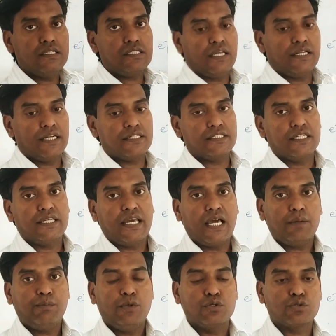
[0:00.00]
this energy
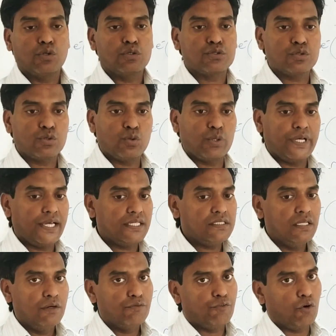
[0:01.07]
gap is also known
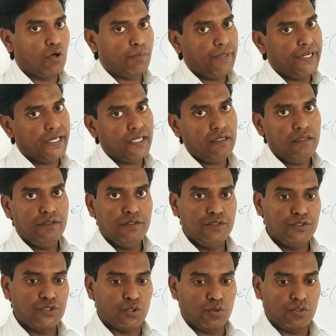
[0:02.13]
as
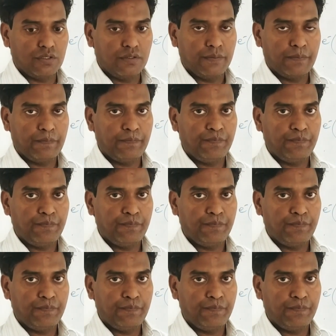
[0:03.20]
forbidden zone.